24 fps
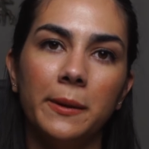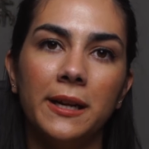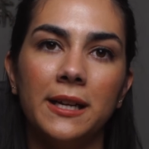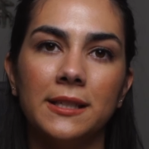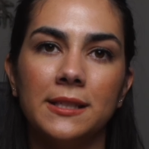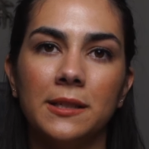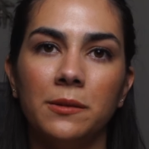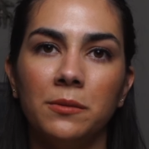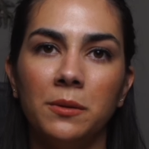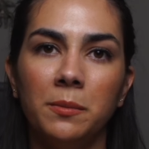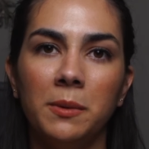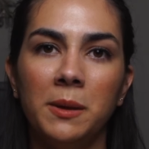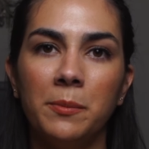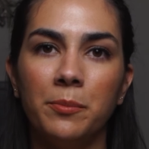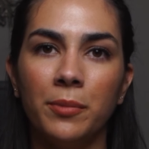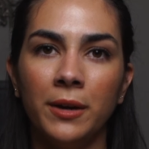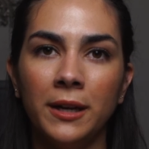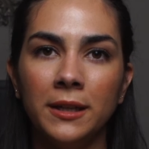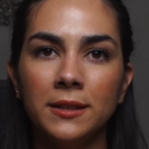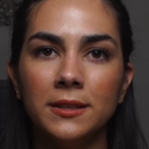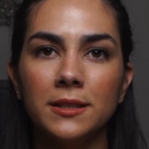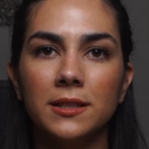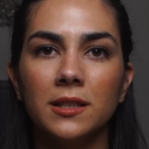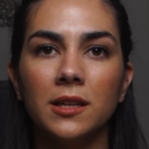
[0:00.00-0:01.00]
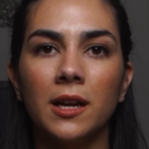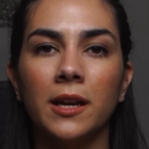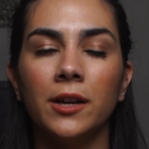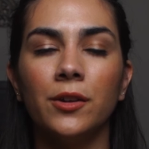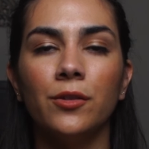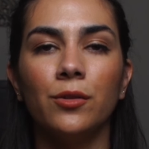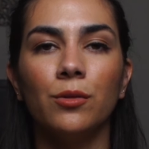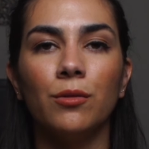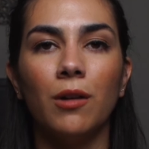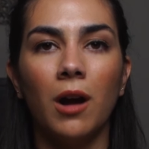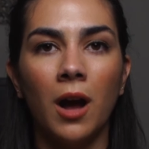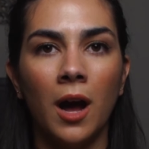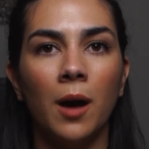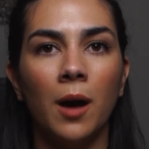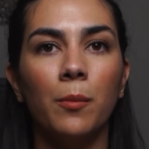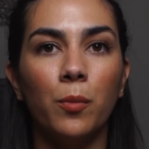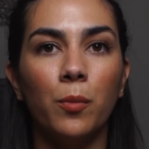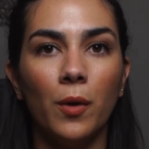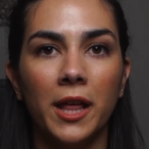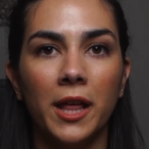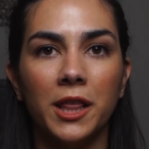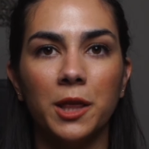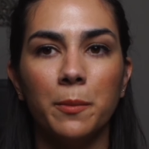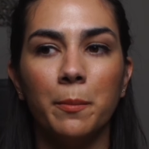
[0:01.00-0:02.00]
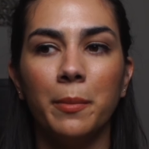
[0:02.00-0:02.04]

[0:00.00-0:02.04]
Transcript: because it would be brands that I grew up with,